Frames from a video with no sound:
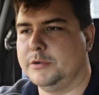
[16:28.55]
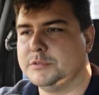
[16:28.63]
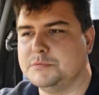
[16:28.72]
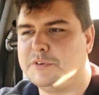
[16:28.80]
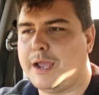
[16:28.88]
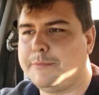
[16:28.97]
there
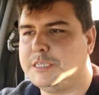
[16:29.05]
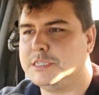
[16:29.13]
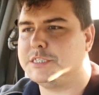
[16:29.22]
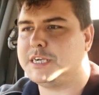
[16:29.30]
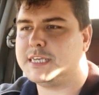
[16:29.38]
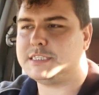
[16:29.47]
was some damage
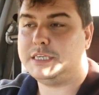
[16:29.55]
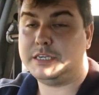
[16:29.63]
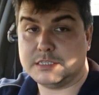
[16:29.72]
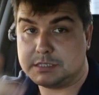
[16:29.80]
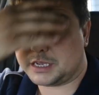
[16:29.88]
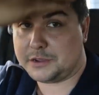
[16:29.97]
in the chassis.
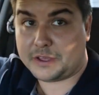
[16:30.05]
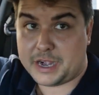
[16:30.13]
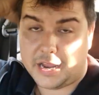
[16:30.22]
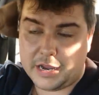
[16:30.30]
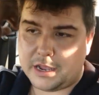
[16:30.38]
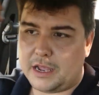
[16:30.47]
You can see I've had
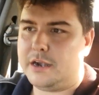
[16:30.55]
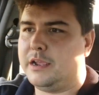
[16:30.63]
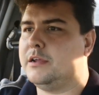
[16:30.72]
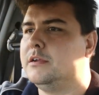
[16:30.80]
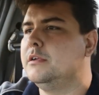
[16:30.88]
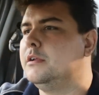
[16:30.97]
a haircut now.